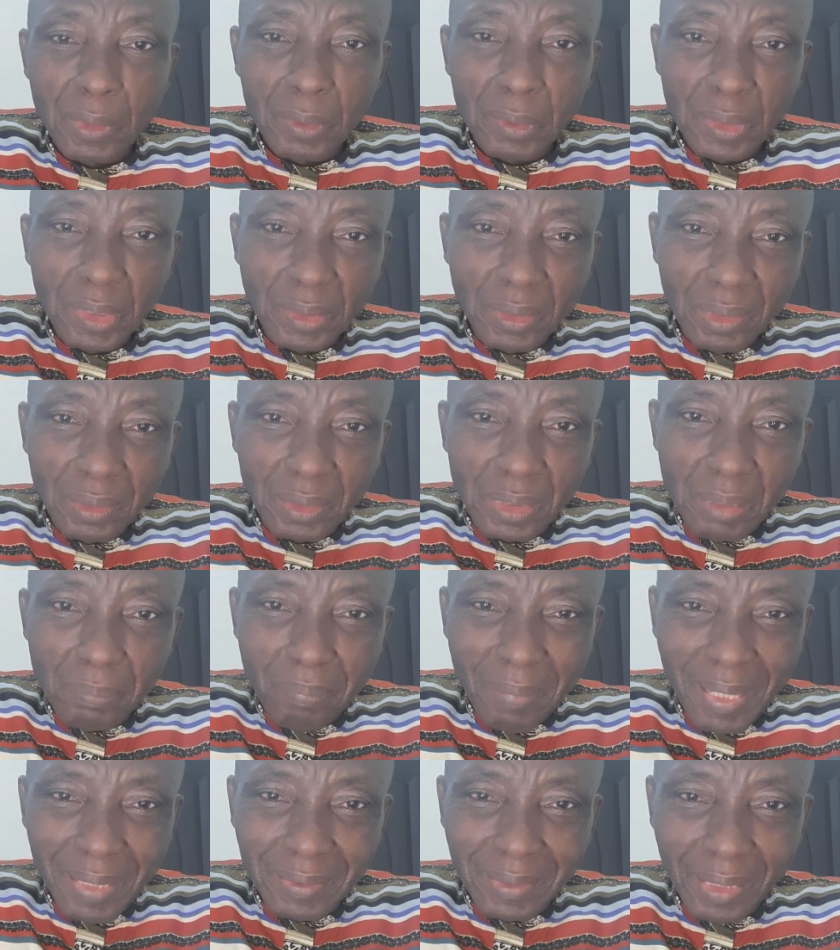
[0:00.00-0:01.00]
This is the
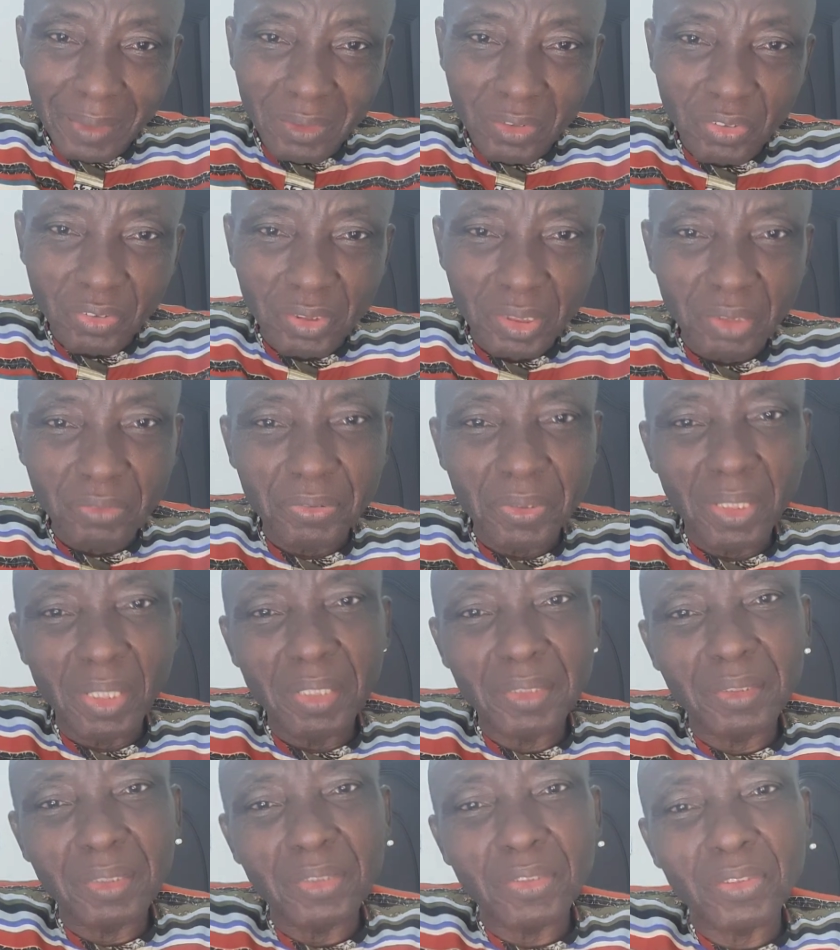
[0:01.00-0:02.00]
man that is
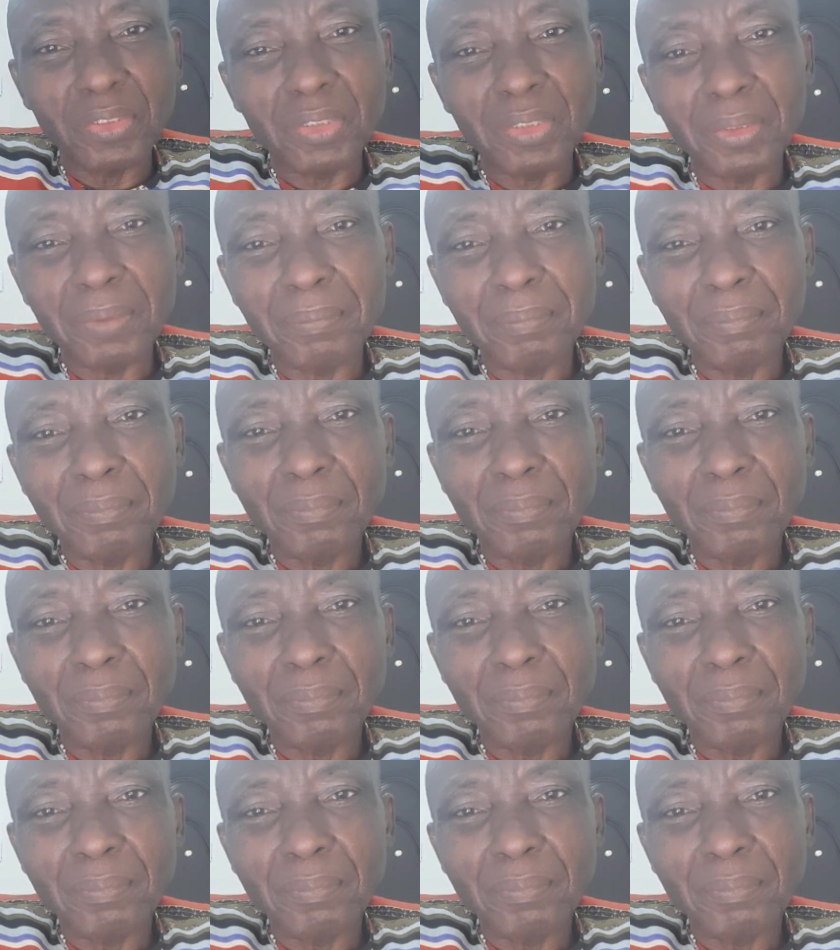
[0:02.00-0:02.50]
revealing this.